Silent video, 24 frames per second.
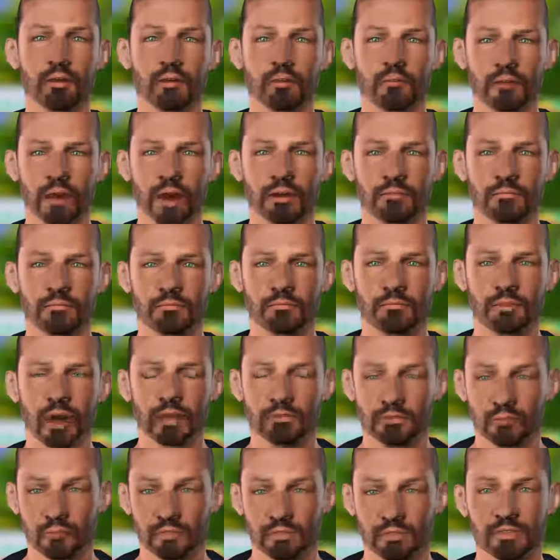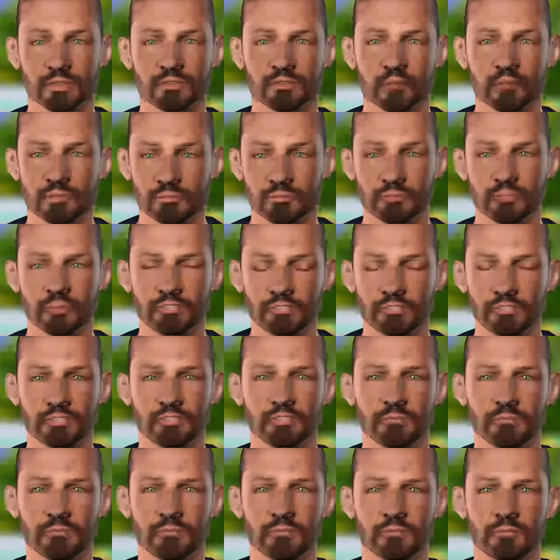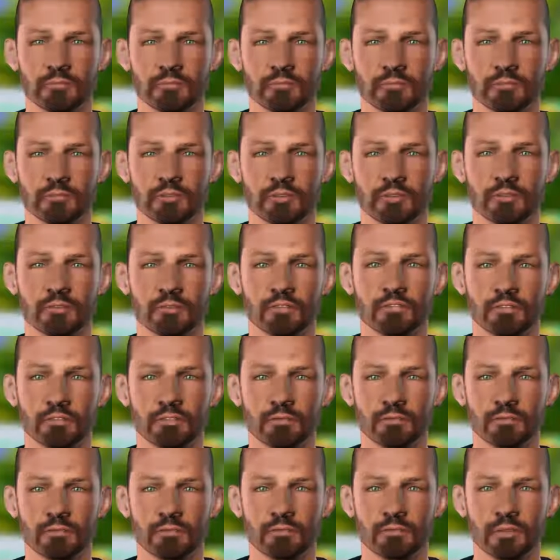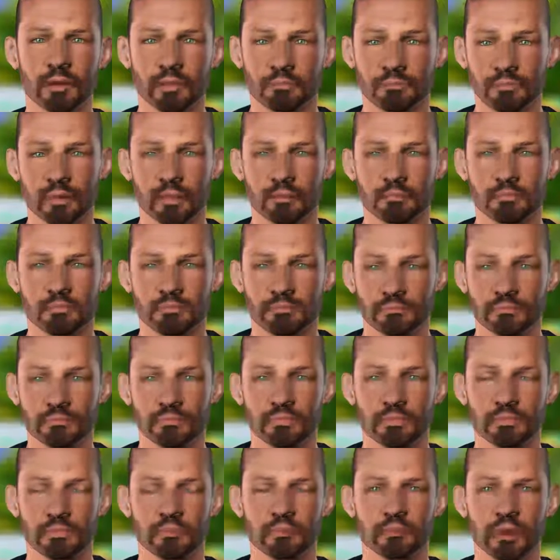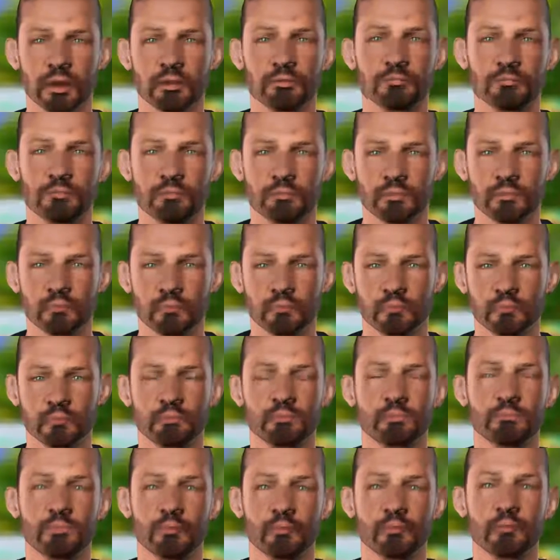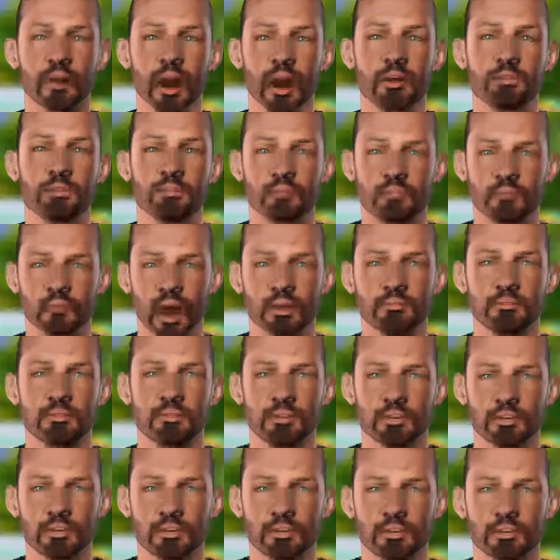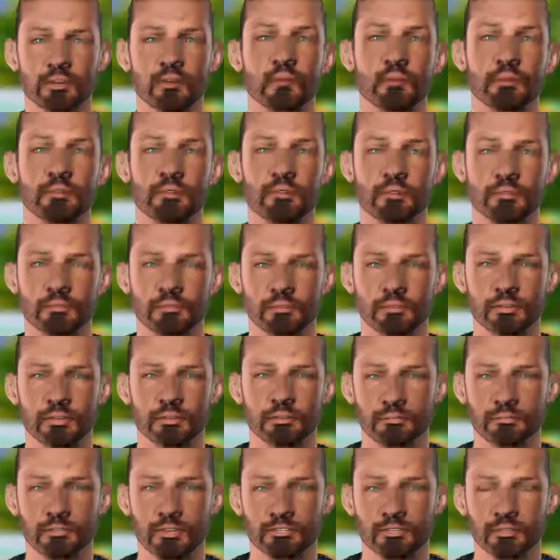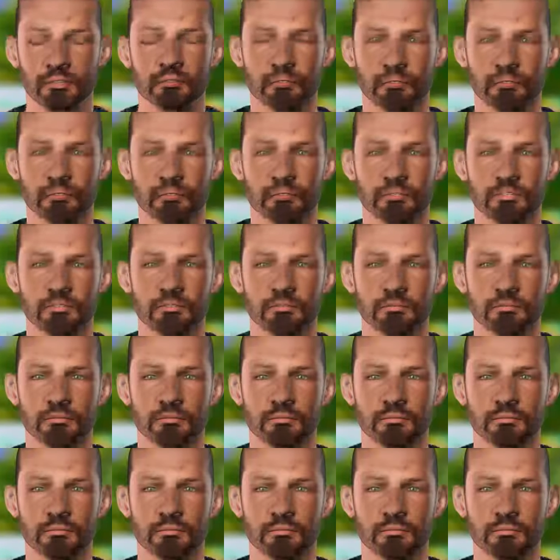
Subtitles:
Allah, I will never take this necklace from my own neck anymore. And she put in her will that she wanted to be buried with this necklace.